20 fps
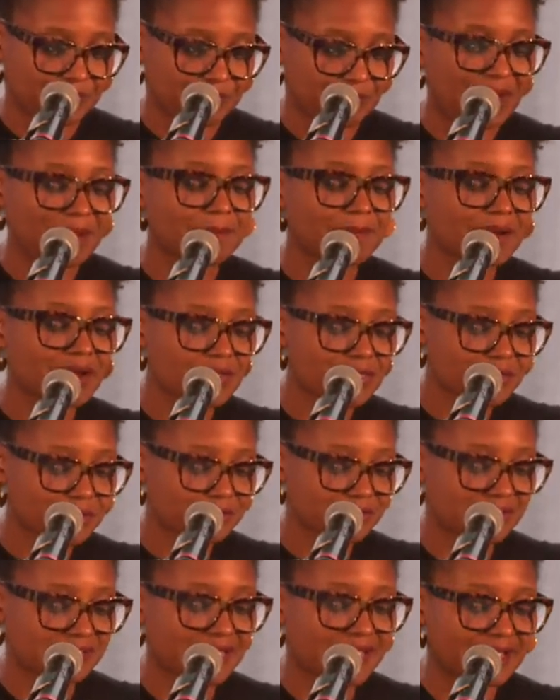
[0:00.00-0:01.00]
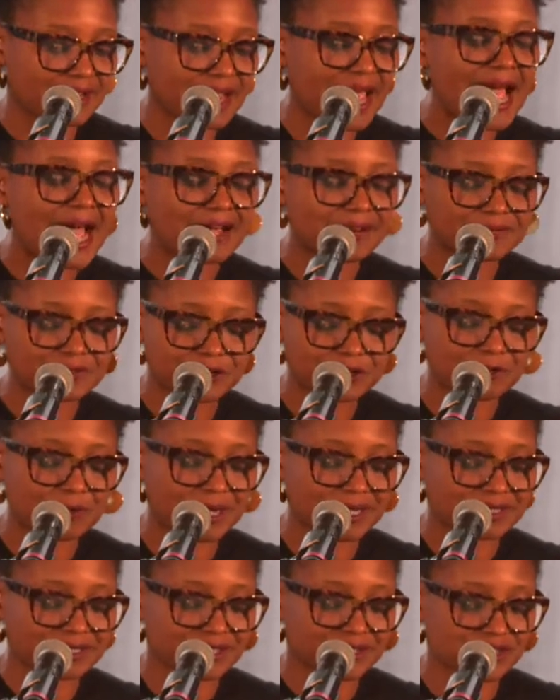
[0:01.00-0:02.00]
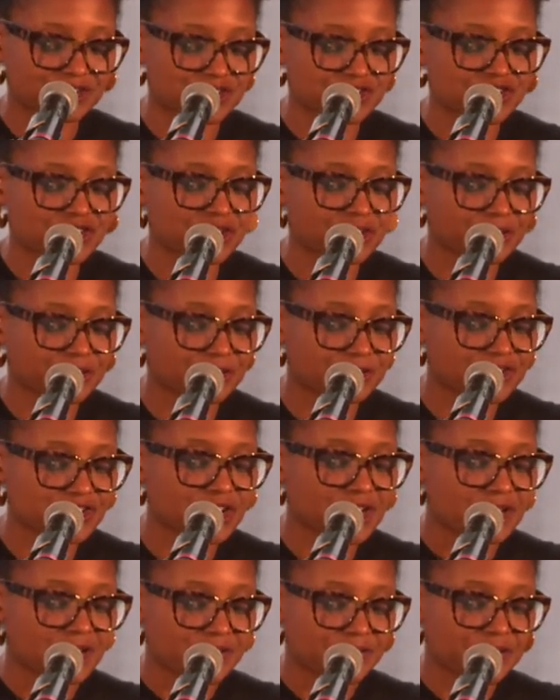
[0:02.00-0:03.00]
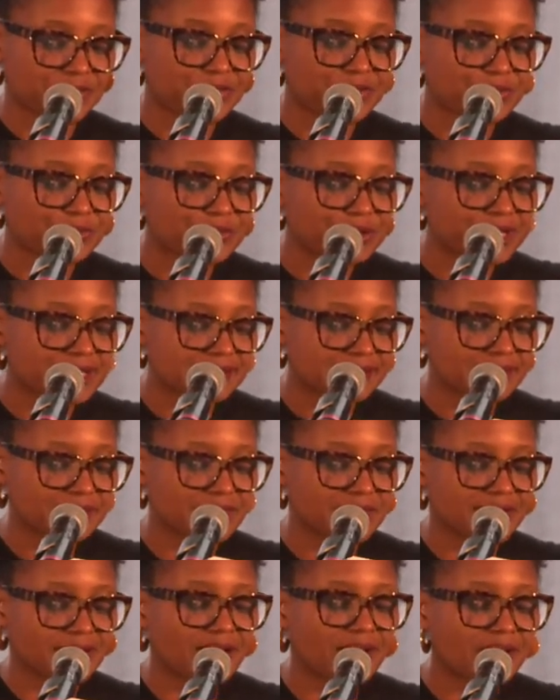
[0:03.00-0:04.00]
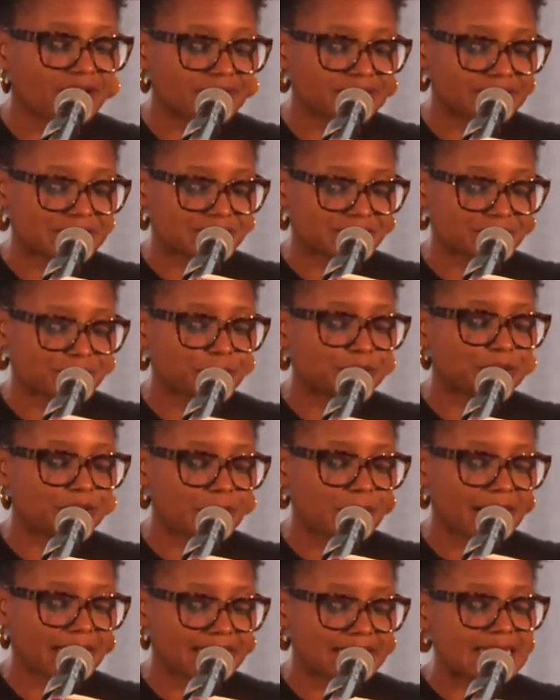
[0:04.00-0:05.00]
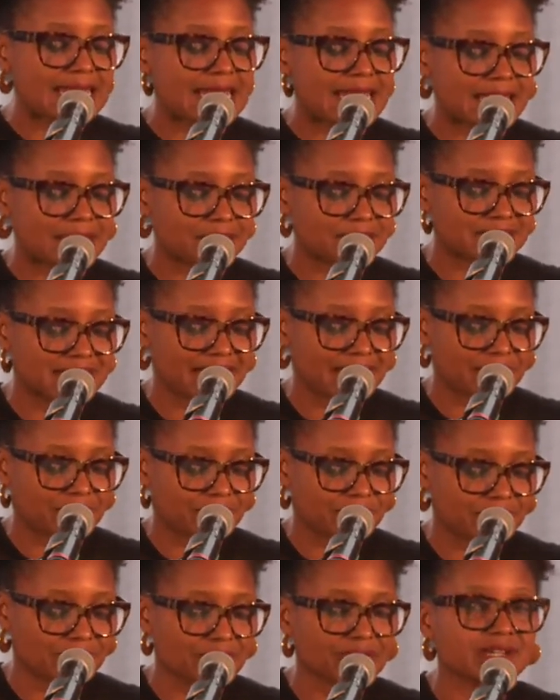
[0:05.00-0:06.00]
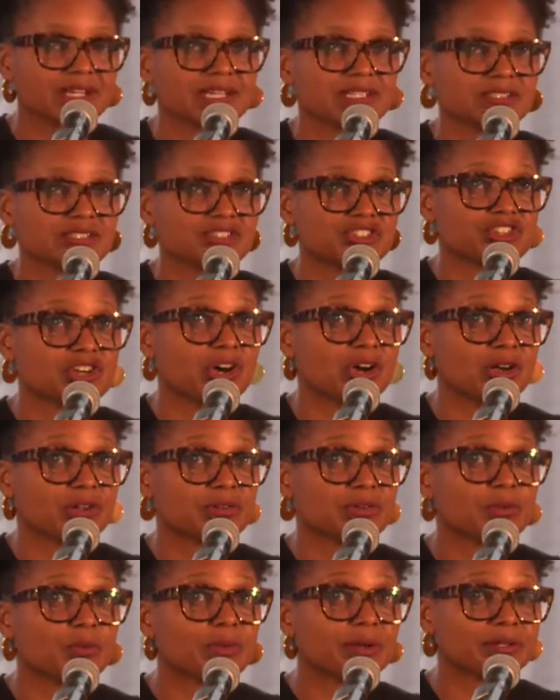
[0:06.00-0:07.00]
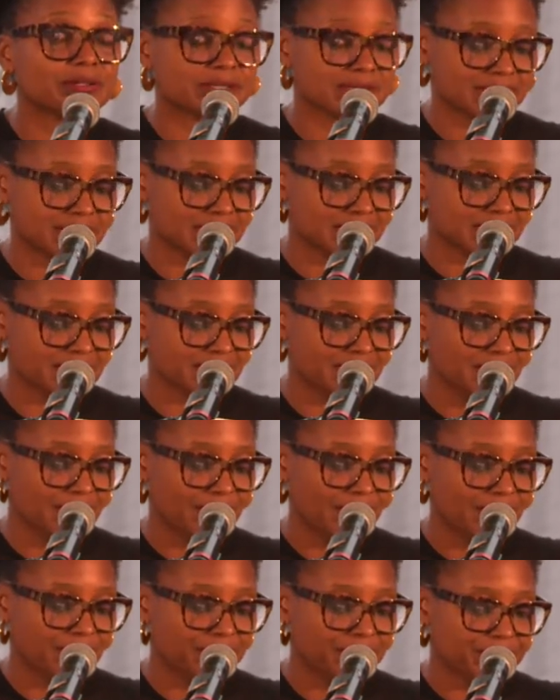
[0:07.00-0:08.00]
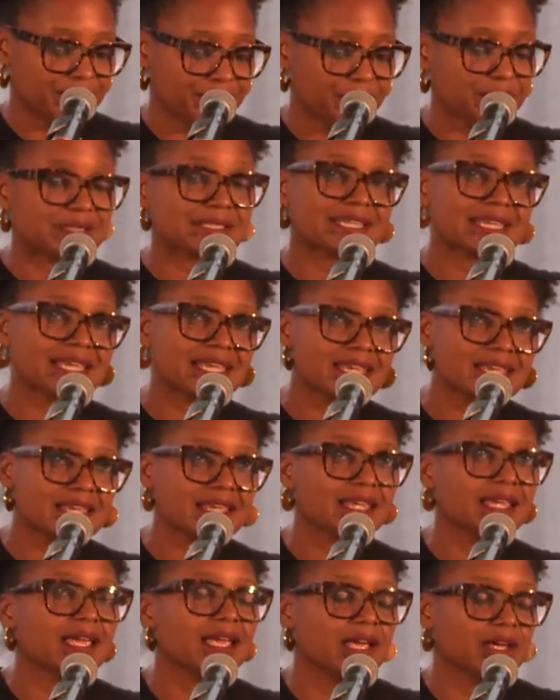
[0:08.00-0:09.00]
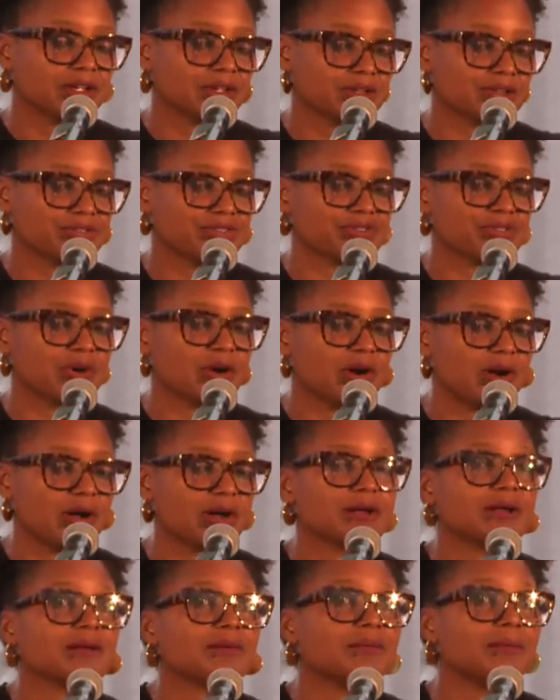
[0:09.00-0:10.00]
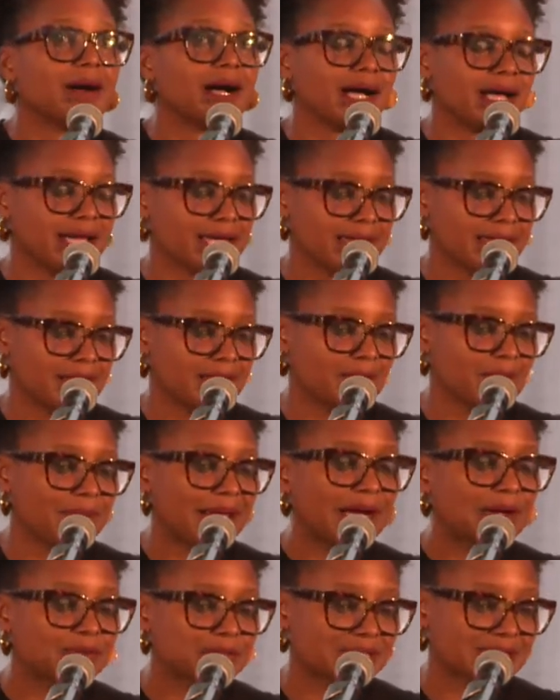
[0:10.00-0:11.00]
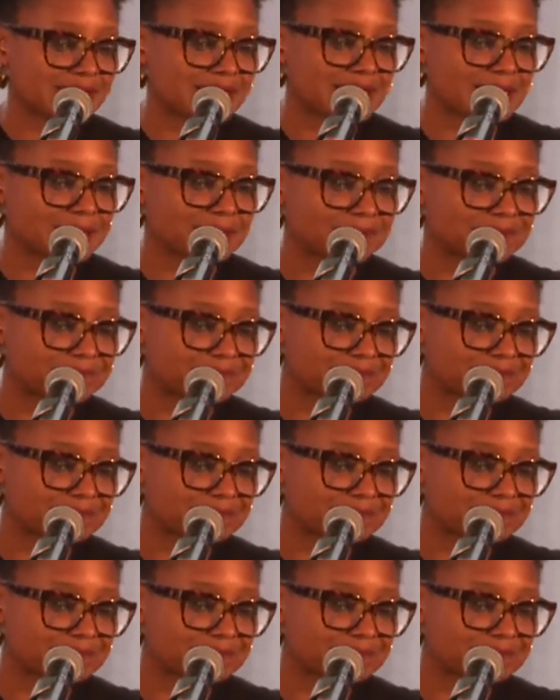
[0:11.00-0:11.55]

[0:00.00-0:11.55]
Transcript: My mother said after my discharge that the reason the officer put my name down as John Wilson was he could draw my bounty.